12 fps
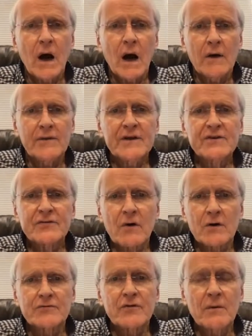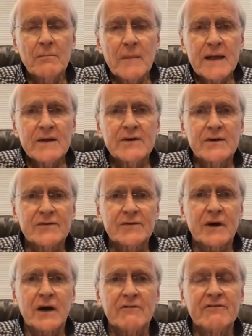These are tremendous
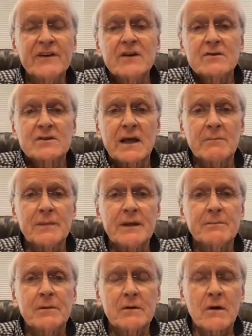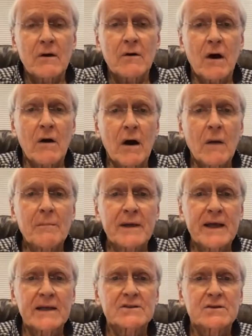fears that people are up
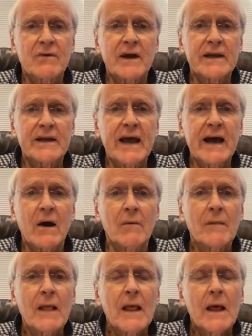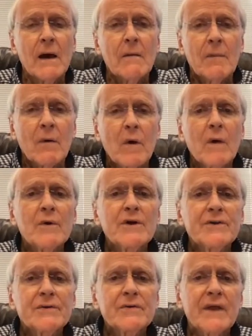against right now. But when we
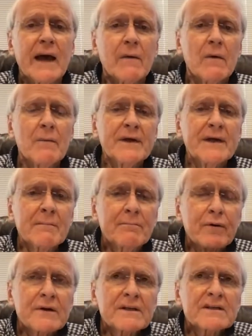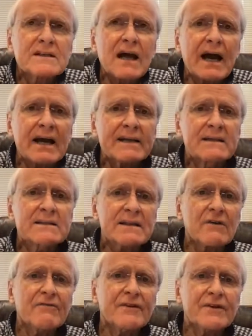do that, when we can put aside
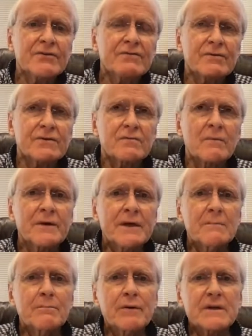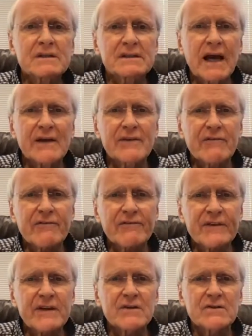self-interest, when we can put aside the
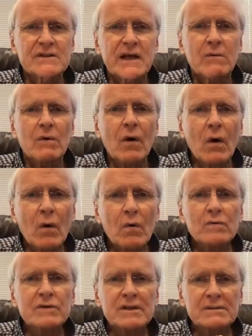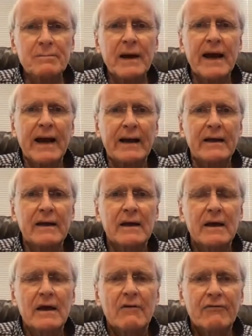fears that will hold us back
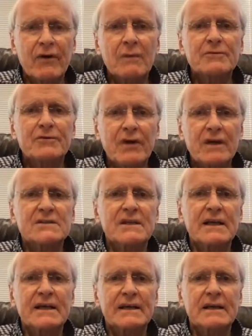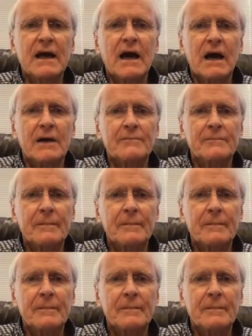from trusting in God,